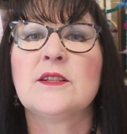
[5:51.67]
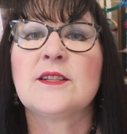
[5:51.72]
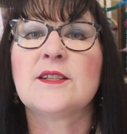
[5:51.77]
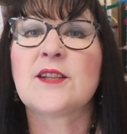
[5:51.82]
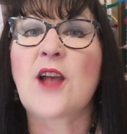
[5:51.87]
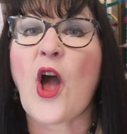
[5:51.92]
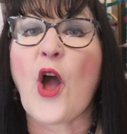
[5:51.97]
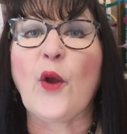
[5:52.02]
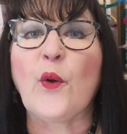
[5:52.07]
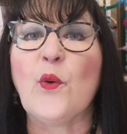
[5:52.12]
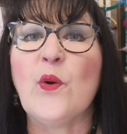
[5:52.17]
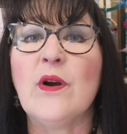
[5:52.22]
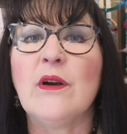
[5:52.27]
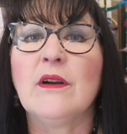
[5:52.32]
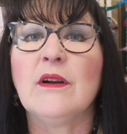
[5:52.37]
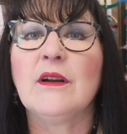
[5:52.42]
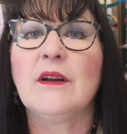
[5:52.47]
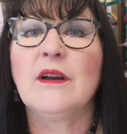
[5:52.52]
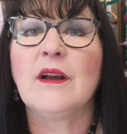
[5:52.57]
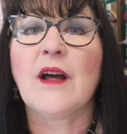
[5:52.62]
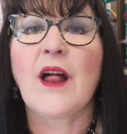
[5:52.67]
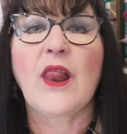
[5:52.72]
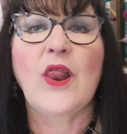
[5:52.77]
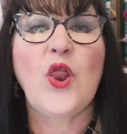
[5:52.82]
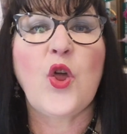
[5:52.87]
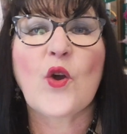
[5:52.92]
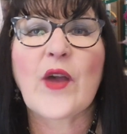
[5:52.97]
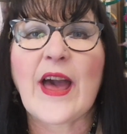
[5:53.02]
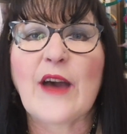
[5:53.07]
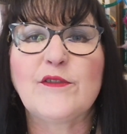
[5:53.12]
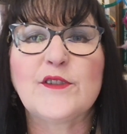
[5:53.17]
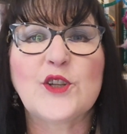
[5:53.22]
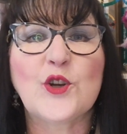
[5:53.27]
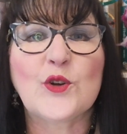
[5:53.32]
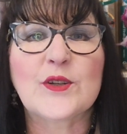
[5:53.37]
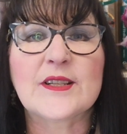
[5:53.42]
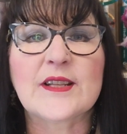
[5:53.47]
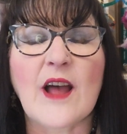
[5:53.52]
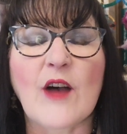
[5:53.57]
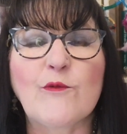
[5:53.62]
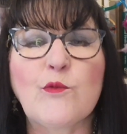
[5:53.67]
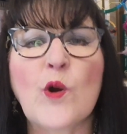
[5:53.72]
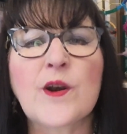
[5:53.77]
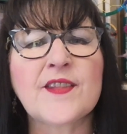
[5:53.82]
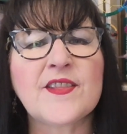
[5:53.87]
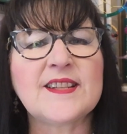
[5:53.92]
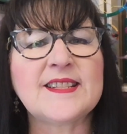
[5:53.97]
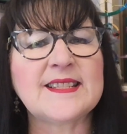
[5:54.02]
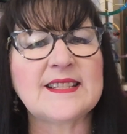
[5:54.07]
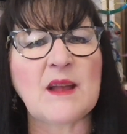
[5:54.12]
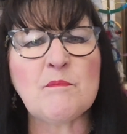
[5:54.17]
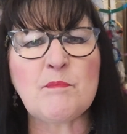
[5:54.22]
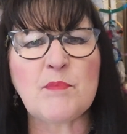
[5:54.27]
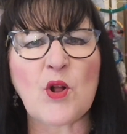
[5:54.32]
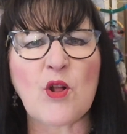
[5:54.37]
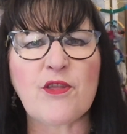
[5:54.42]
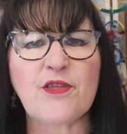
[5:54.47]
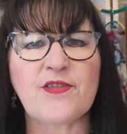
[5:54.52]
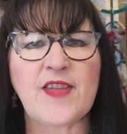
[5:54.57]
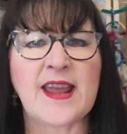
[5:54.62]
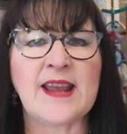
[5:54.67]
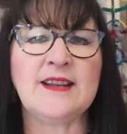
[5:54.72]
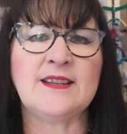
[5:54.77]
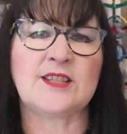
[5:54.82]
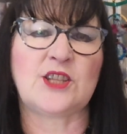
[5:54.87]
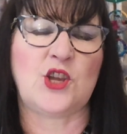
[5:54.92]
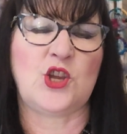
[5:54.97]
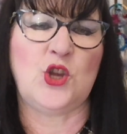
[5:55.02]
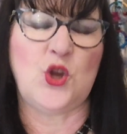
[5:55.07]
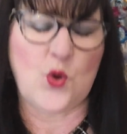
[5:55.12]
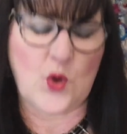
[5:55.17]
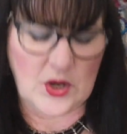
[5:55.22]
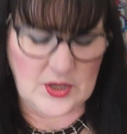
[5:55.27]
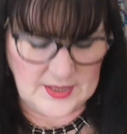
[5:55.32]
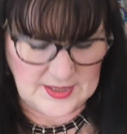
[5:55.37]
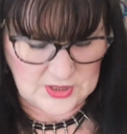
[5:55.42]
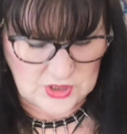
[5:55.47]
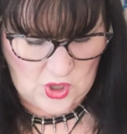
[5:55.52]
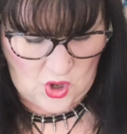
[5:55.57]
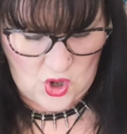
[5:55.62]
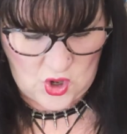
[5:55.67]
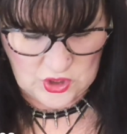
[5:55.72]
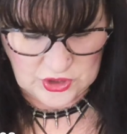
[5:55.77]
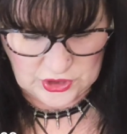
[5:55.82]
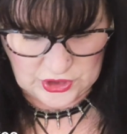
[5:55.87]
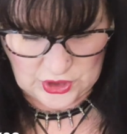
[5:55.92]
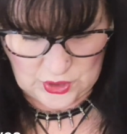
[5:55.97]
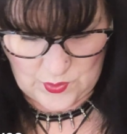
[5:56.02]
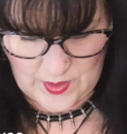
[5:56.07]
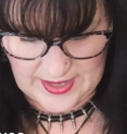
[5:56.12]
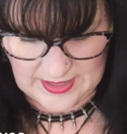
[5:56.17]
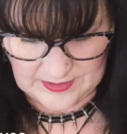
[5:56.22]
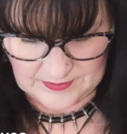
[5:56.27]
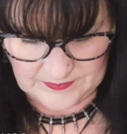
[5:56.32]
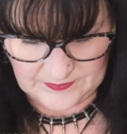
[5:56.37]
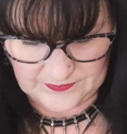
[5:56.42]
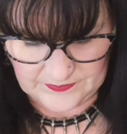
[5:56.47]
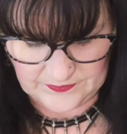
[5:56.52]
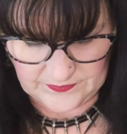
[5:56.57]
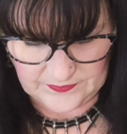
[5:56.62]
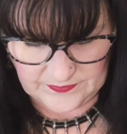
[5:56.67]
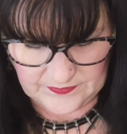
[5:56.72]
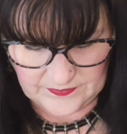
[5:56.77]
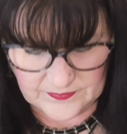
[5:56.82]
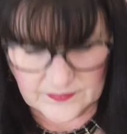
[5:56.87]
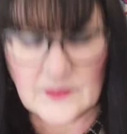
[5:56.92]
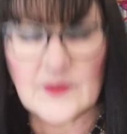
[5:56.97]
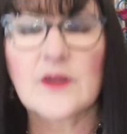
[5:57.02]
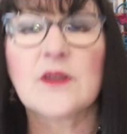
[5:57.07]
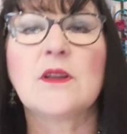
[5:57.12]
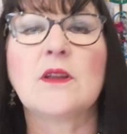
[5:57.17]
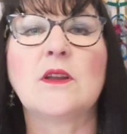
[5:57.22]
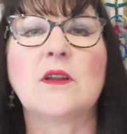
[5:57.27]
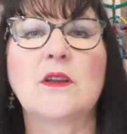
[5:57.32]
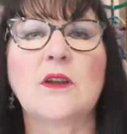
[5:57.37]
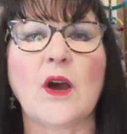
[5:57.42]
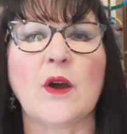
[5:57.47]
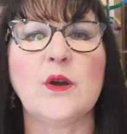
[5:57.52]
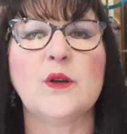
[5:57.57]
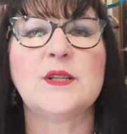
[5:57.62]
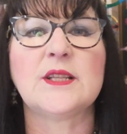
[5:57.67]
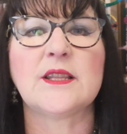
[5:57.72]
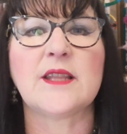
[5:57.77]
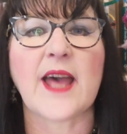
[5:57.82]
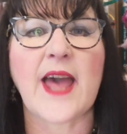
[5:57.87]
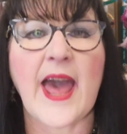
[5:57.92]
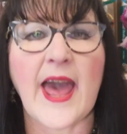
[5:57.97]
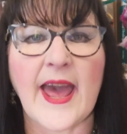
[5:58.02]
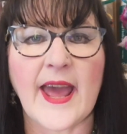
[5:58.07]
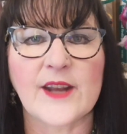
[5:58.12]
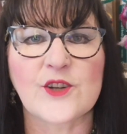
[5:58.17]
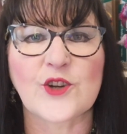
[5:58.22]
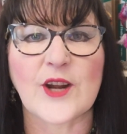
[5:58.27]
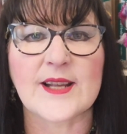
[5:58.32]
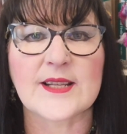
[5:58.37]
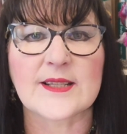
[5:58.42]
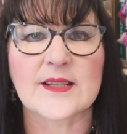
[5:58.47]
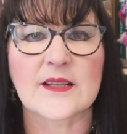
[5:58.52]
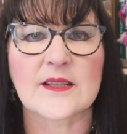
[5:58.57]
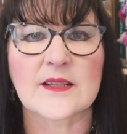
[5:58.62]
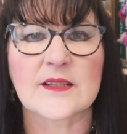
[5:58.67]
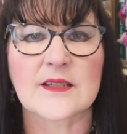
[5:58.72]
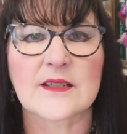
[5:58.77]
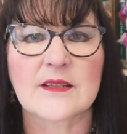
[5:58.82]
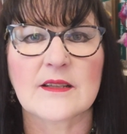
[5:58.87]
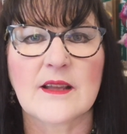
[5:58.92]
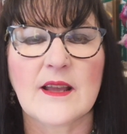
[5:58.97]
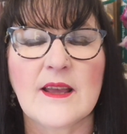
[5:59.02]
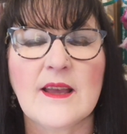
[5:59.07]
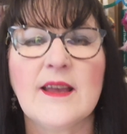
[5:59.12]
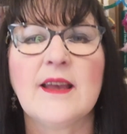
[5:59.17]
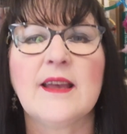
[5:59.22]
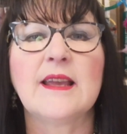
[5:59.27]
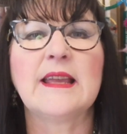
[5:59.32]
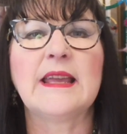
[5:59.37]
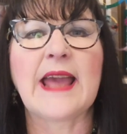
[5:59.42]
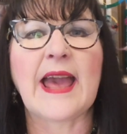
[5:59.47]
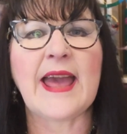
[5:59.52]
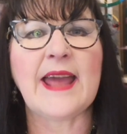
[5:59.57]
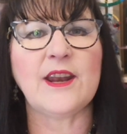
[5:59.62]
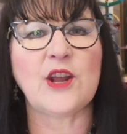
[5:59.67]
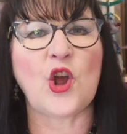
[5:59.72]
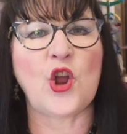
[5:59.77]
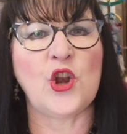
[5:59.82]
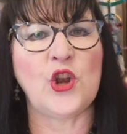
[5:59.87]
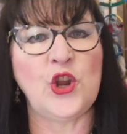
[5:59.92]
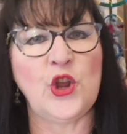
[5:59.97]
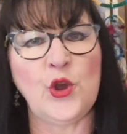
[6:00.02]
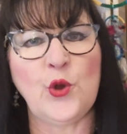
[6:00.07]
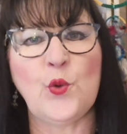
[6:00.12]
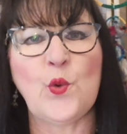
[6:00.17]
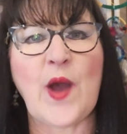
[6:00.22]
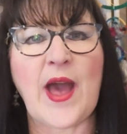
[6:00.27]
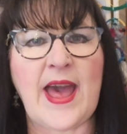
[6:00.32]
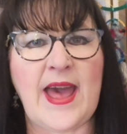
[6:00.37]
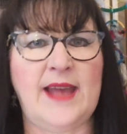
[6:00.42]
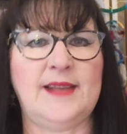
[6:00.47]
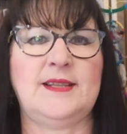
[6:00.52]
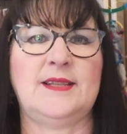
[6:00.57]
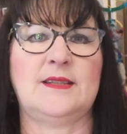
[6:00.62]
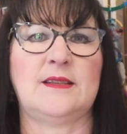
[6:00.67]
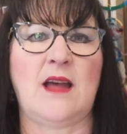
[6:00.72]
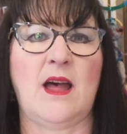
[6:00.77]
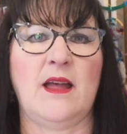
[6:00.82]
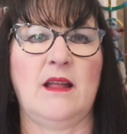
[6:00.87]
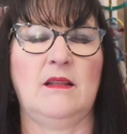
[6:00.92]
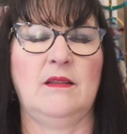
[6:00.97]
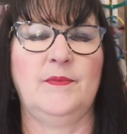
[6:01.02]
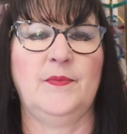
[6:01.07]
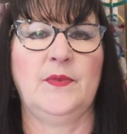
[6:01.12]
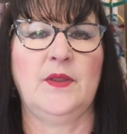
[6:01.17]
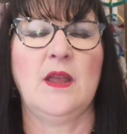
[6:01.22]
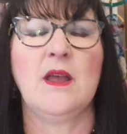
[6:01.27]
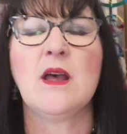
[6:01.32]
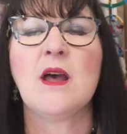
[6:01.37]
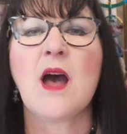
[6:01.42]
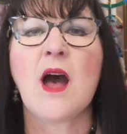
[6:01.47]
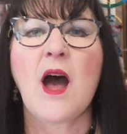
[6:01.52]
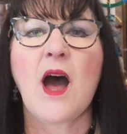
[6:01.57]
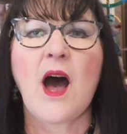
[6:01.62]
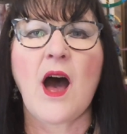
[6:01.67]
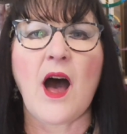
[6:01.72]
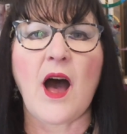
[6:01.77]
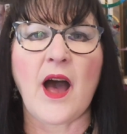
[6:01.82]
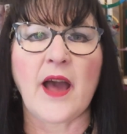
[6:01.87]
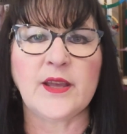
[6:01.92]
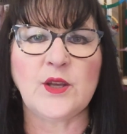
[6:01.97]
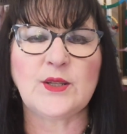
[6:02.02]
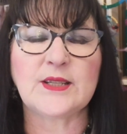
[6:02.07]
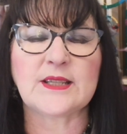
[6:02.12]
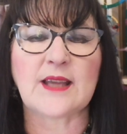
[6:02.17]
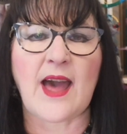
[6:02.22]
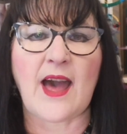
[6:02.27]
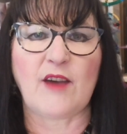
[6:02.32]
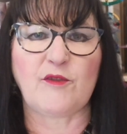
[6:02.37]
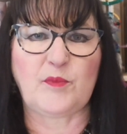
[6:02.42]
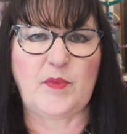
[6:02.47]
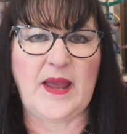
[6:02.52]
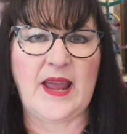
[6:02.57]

So, look after yourself. What are the simple things that you can start doing? Go to the hairdressers. Get a new hairstyle. I used to have